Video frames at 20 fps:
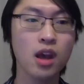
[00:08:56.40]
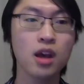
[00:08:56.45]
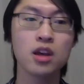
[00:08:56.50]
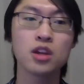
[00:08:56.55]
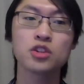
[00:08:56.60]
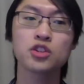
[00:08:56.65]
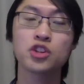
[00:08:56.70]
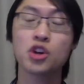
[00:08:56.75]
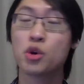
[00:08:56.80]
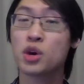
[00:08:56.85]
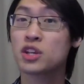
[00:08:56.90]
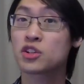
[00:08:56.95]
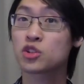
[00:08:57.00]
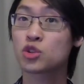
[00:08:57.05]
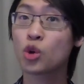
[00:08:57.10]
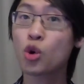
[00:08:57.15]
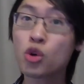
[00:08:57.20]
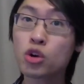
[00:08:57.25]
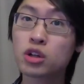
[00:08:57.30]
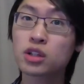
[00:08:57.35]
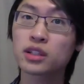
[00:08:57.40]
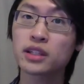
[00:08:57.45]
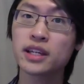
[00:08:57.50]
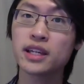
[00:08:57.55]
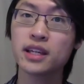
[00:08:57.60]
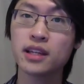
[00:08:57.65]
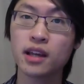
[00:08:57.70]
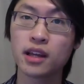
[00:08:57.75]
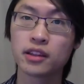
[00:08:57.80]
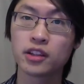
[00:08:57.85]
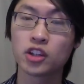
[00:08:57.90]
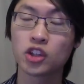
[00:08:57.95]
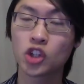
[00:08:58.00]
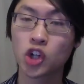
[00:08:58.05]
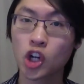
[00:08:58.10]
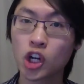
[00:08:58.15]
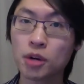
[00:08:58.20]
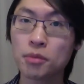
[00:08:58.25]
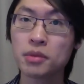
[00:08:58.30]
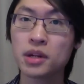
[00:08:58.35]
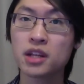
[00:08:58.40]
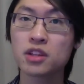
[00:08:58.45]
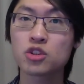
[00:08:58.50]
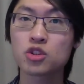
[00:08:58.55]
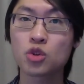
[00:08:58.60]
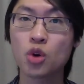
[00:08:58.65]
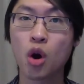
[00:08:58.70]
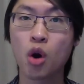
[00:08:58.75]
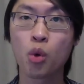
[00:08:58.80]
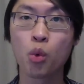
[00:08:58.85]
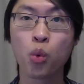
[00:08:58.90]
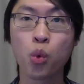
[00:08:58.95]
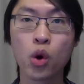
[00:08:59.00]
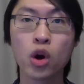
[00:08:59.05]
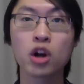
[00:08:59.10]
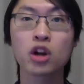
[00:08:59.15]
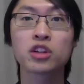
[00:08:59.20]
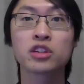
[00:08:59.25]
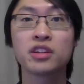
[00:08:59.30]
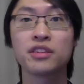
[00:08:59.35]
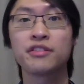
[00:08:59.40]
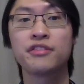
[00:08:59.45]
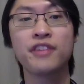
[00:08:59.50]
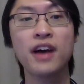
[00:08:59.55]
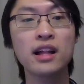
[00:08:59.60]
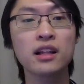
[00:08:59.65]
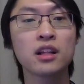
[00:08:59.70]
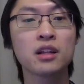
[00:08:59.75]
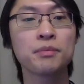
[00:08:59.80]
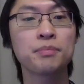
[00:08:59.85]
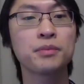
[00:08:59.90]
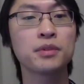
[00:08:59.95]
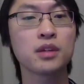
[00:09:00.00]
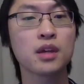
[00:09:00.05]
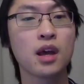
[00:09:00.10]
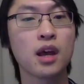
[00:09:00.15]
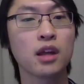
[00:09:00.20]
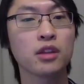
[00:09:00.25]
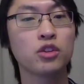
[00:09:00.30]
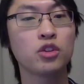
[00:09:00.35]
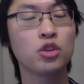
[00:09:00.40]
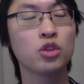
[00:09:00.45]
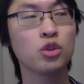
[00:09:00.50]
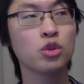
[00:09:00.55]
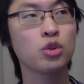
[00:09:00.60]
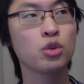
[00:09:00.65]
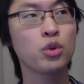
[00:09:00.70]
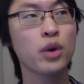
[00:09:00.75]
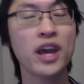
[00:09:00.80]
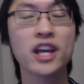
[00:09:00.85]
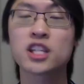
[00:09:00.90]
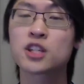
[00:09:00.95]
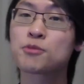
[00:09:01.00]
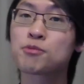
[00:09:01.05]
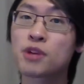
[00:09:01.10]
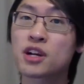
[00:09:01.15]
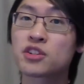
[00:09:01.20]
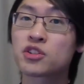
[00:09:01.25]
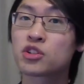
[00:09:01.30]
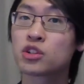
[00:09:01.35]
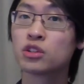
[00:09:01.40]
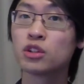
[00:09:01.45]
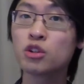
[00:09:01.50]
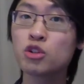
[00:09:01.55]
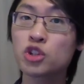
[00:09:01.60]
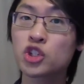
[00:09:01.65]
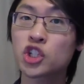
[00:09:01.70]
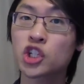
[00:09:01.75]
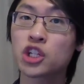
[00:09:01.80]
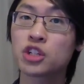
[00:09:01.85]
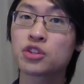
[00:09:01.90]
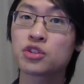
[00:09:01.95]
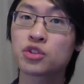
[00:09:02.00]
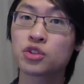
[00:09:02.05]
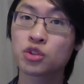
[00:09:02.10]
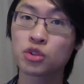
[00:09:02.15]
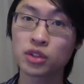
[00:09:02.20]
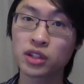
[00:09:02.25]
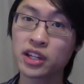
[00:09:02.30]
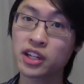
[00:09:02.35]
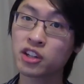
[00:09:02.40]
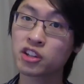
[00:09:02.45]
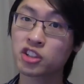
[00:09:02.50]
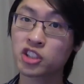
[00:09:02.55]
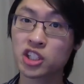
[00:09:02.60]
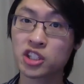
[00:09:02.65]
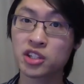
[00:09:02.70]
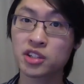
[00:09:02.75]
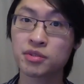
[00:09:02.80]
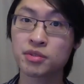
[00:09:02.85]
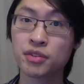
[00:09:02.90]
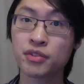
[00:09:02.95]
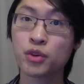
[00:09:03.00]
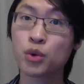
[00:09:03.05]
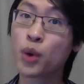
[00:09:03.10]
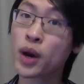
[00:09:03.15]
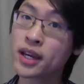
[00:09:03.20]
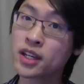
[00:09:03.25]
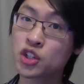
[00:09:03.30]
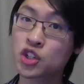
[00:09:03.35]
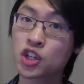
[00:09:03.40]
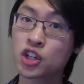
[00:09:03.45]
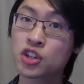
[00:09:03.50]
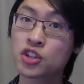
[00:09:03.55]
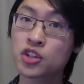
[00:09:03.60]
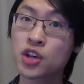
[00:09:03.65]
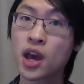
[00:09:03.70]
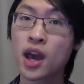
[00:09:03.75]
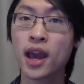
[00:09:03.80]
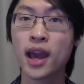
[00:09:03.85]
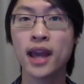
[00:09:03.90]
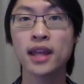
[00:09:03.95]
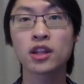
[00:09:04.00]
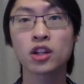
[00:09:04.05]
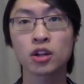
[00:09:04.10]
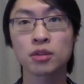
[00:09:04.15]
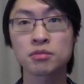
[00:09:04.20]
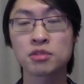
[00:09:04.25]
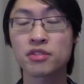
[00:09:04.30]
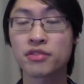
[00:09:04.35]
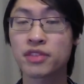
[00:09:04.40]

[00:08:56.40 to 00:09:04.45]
So historically, determinants were developed to express solutions to linear systems of equations in terms of